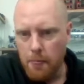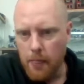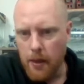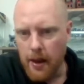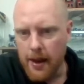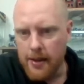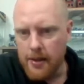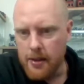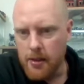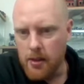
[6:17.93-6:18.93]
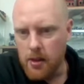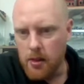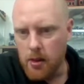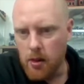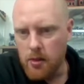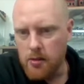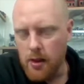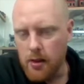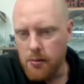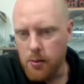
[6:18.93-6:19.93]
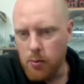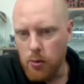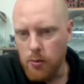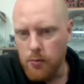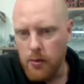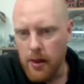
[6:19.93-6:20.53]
and then the other side of the wolf,